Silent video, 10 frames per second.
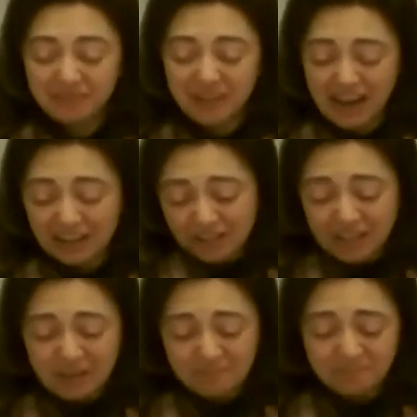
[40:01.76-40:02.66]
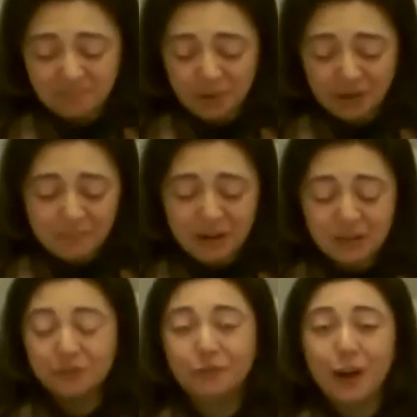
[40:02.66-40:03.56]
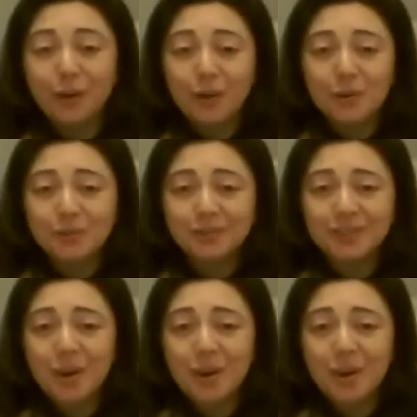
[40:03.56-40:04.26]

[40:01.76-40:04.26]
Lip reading: actually pretty much follows